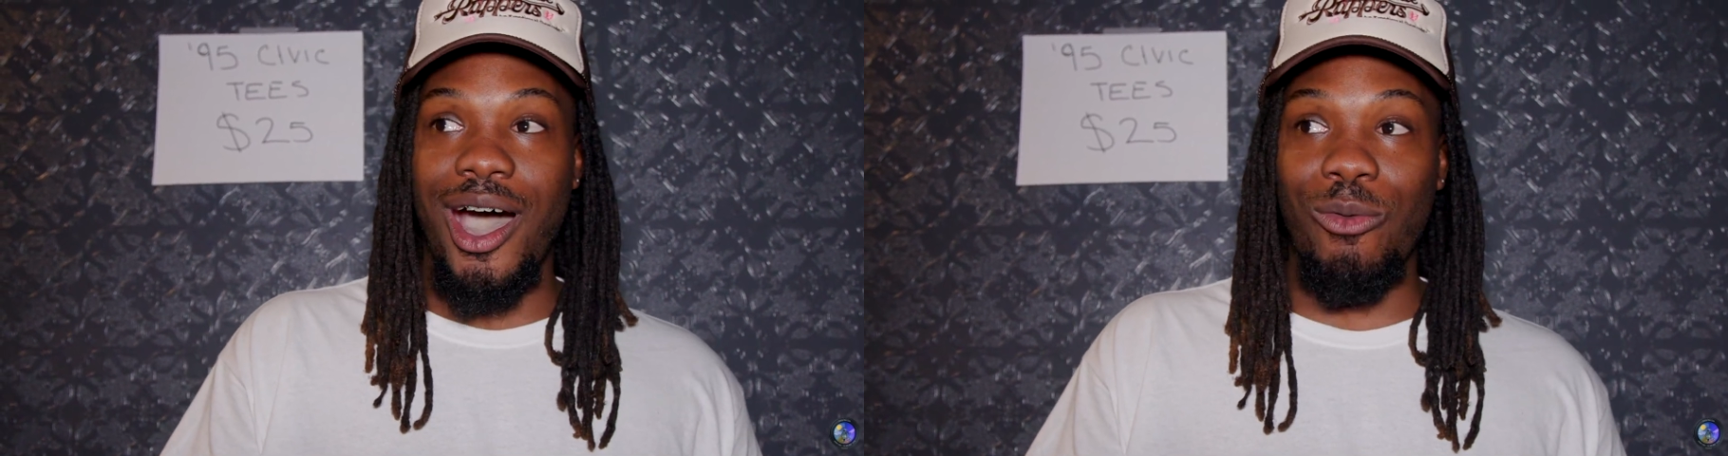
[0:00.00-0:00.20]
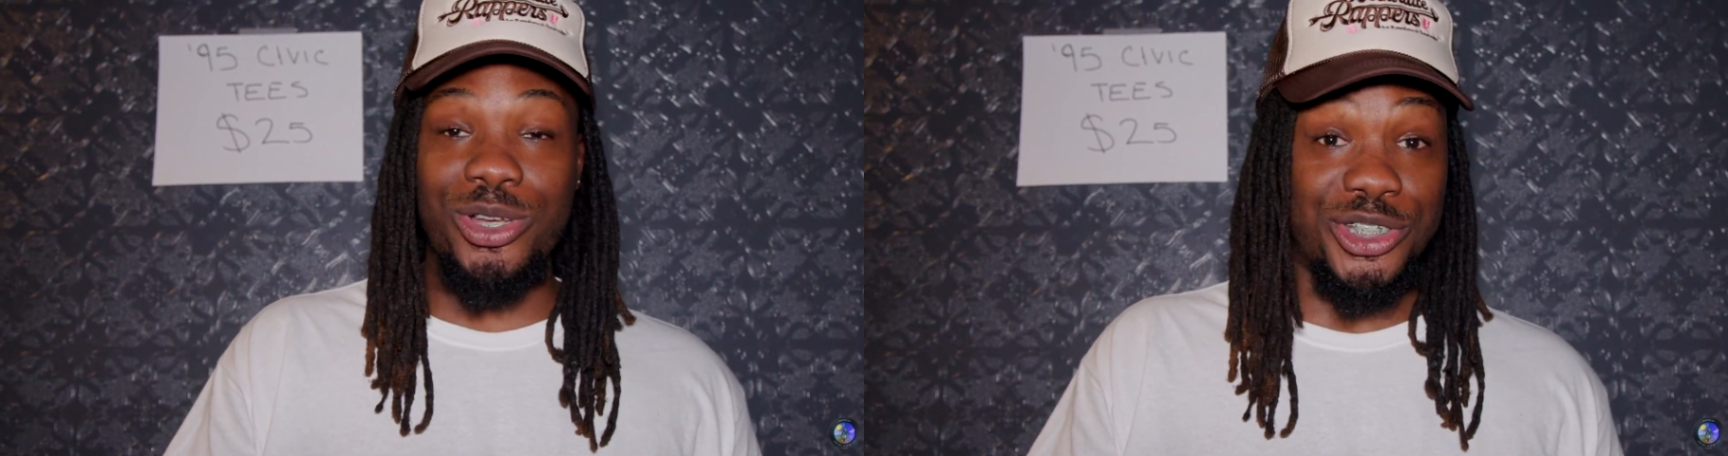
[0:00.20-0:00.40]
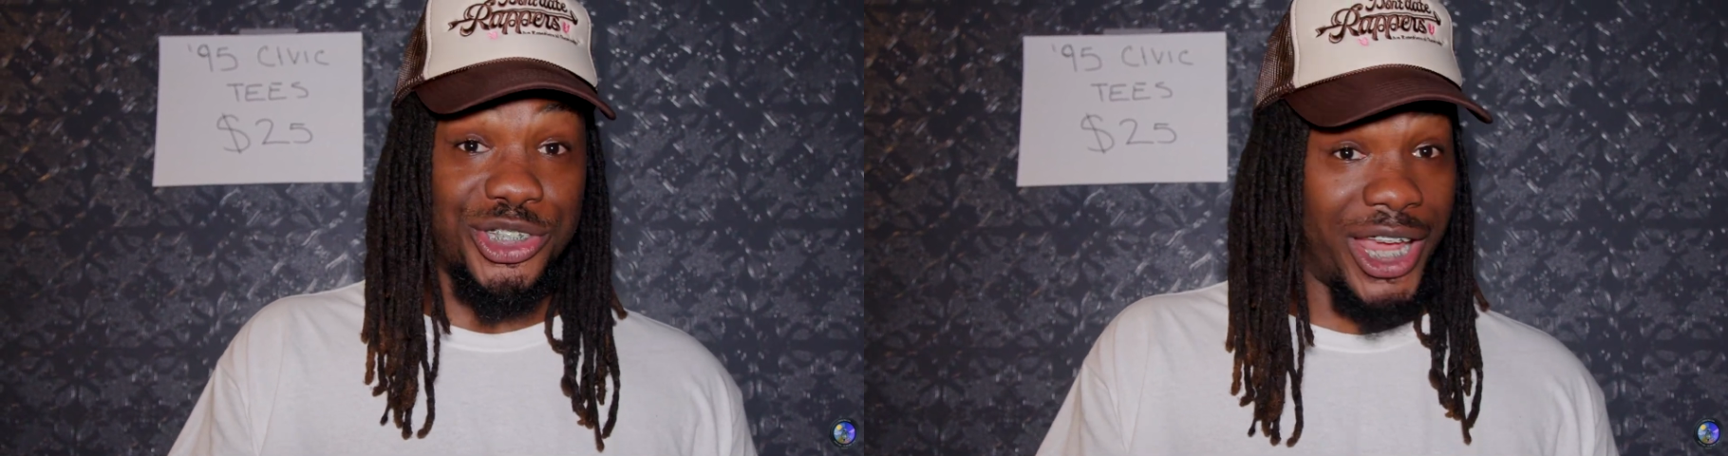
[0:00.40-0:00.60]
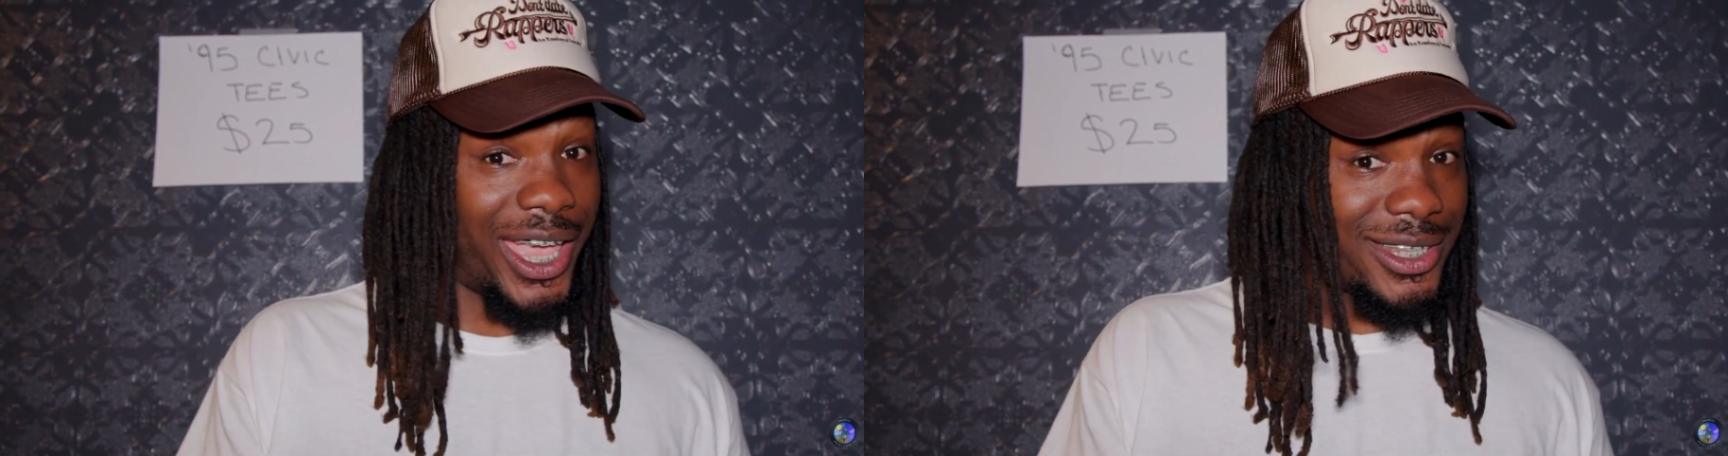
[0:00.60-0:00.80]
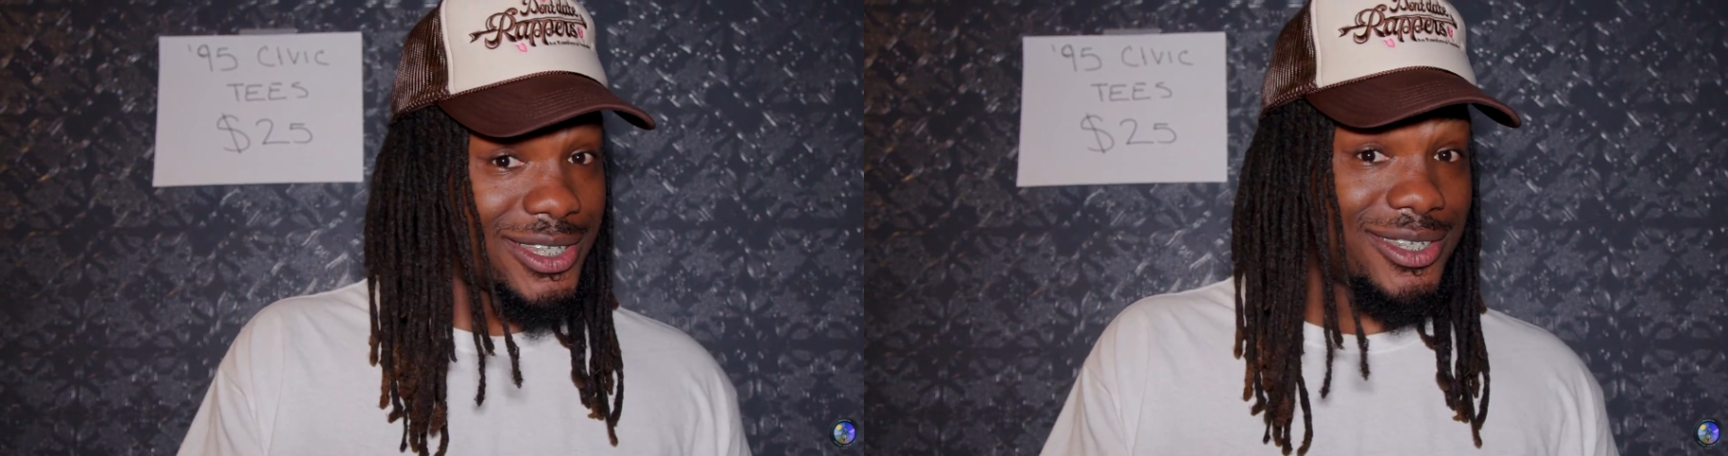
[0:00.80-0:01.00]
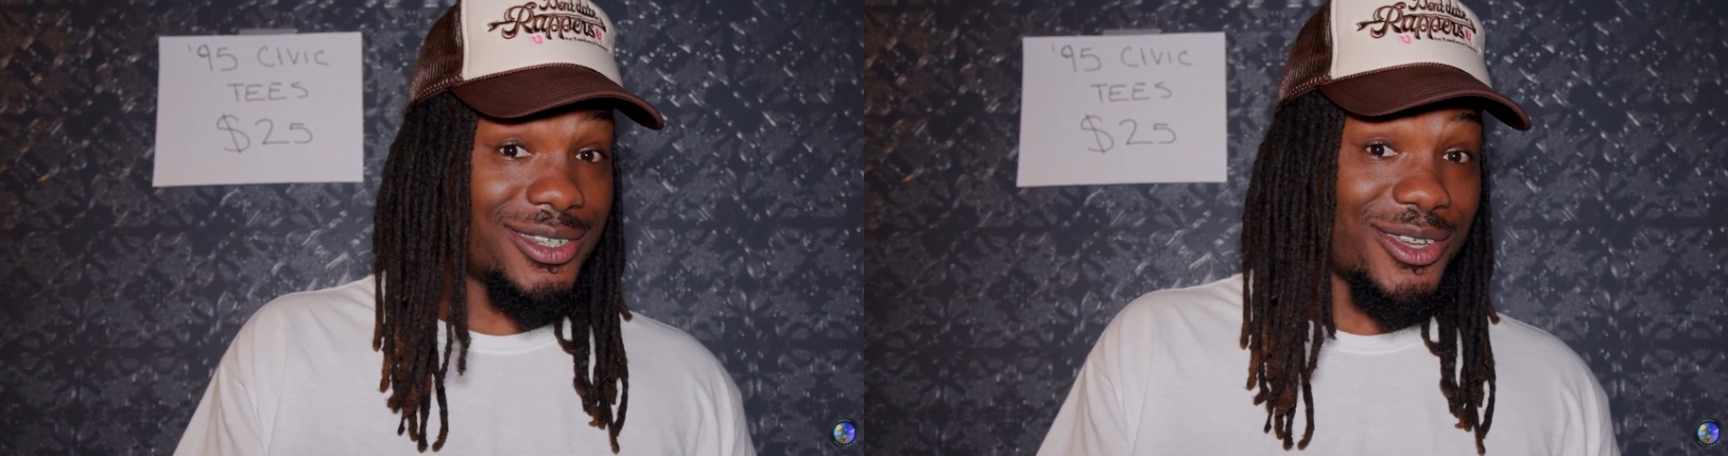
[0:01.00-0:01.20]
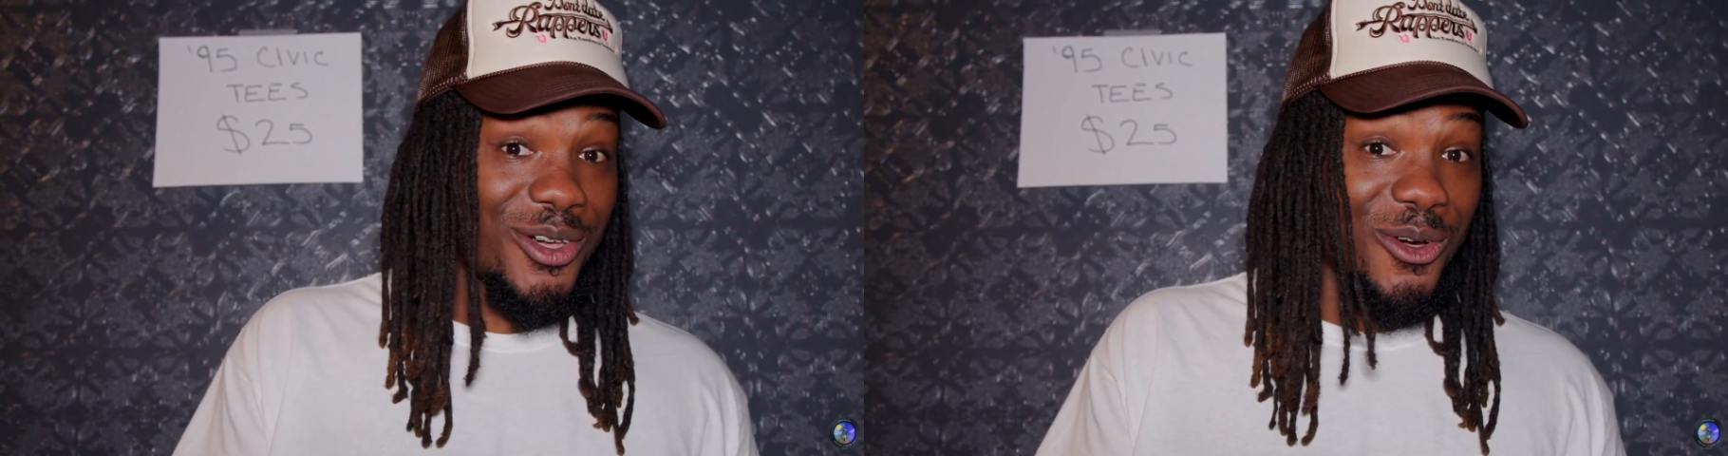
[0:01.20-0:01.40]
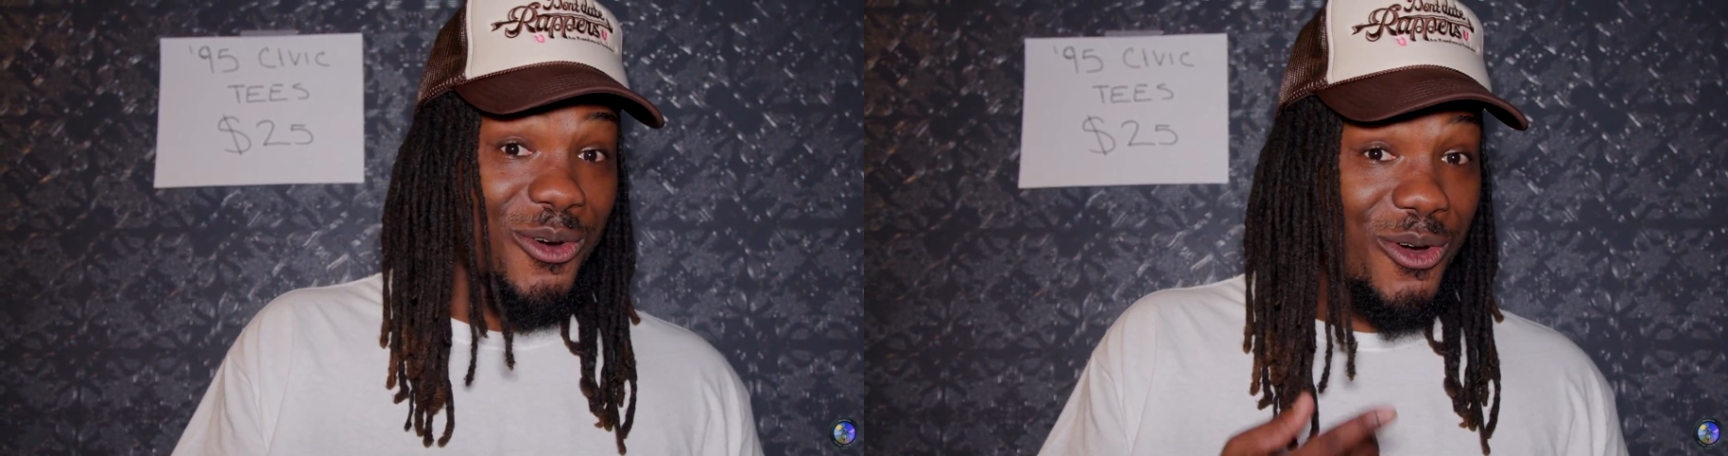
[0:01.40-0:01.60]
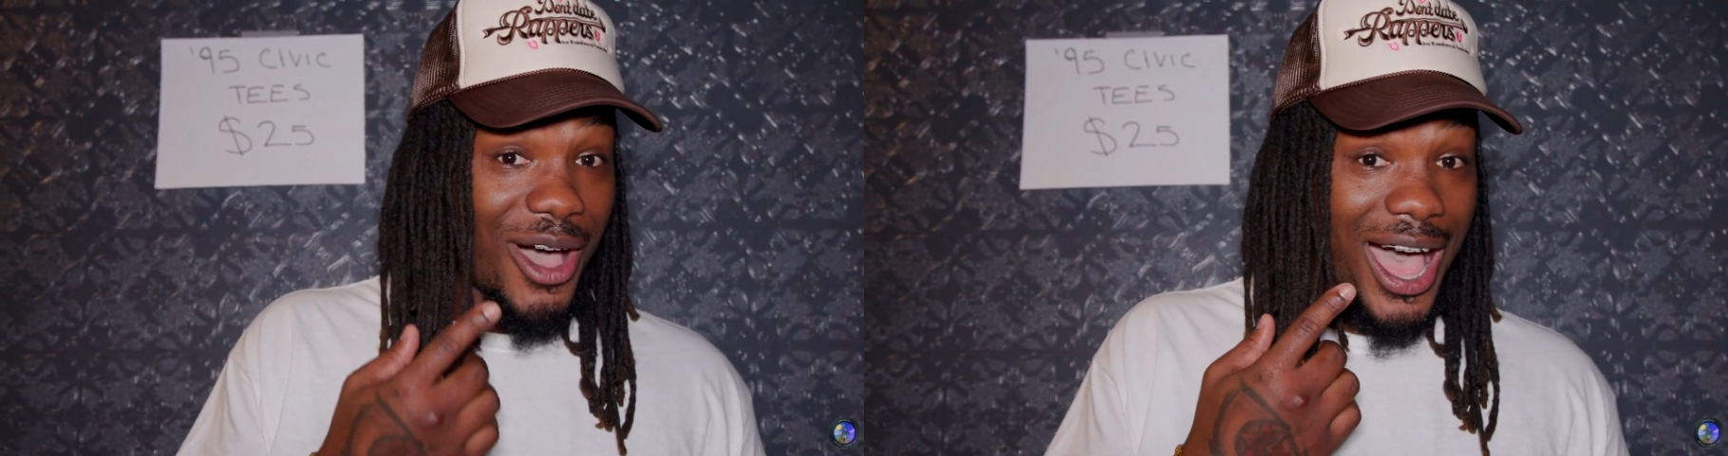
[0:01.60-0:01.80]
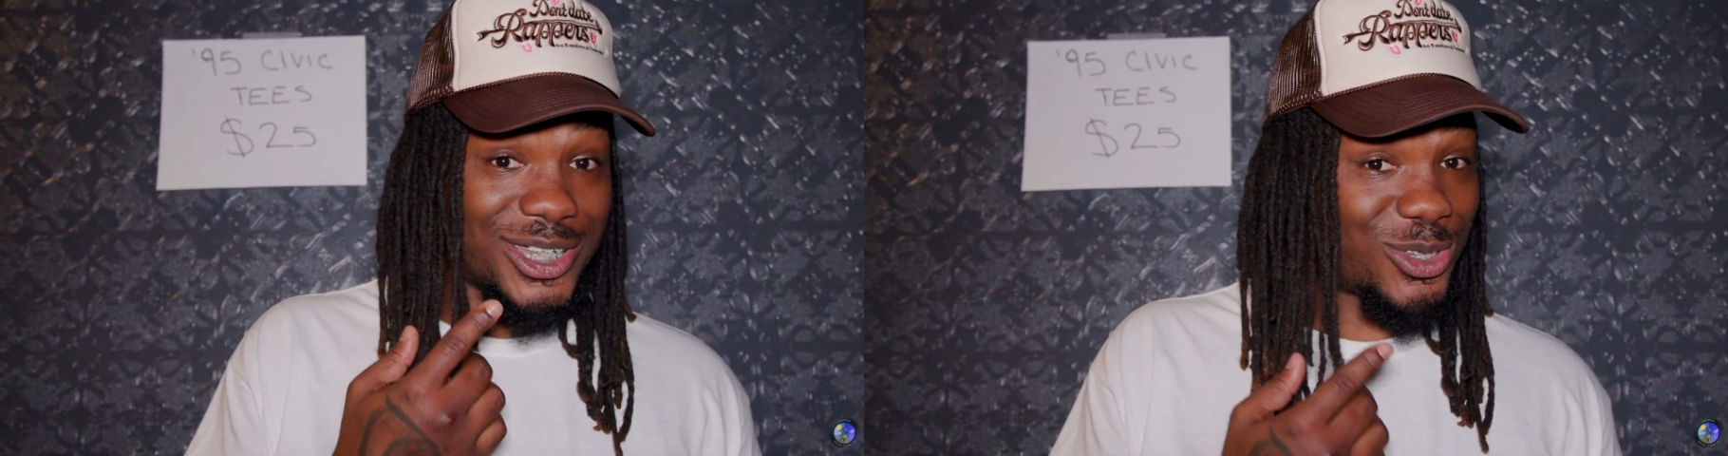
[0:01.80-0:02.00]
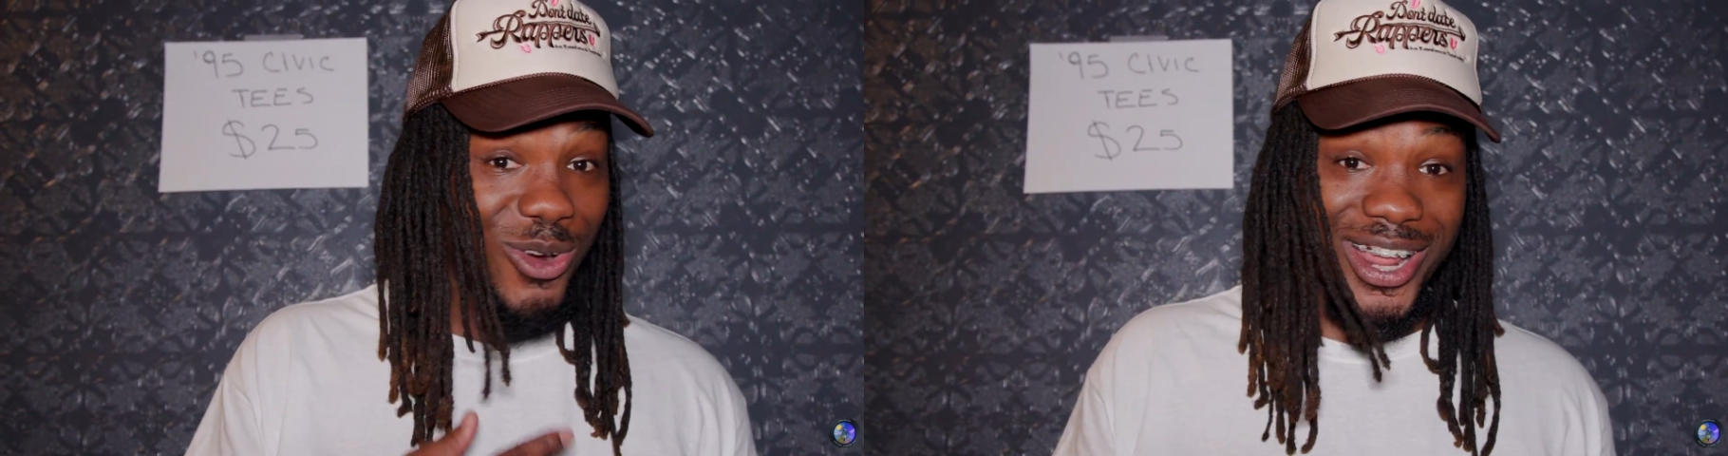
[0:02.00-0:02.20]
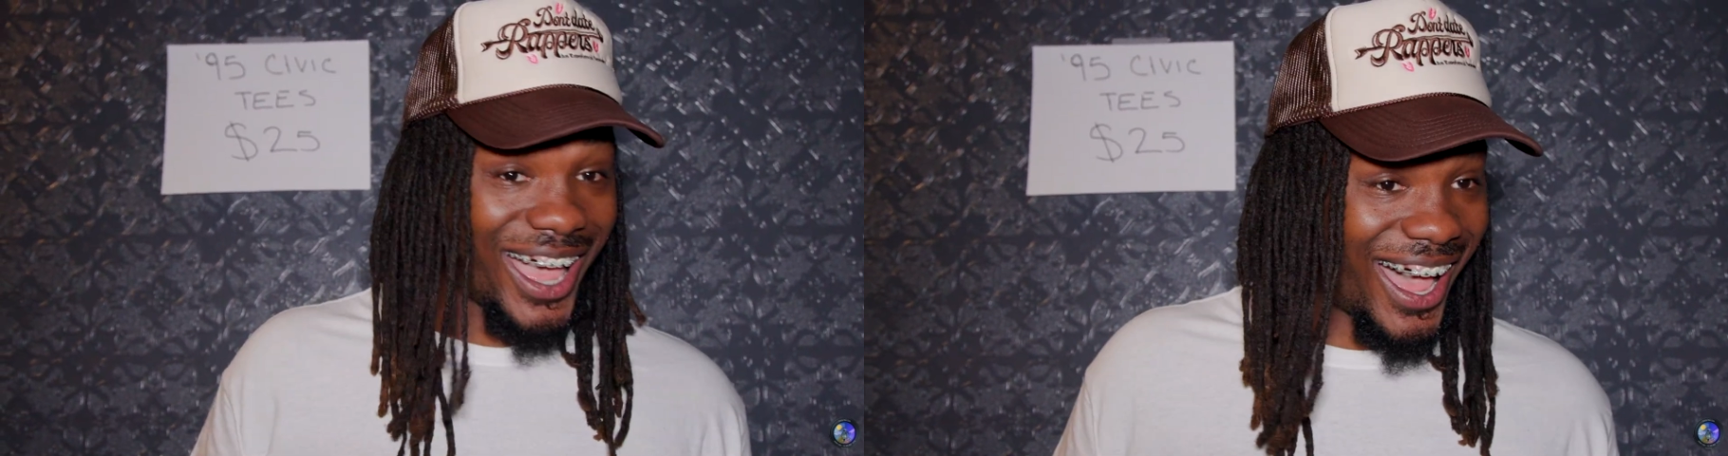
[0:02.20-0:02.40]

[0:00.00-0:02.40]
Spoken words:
was Chance. I swear to God.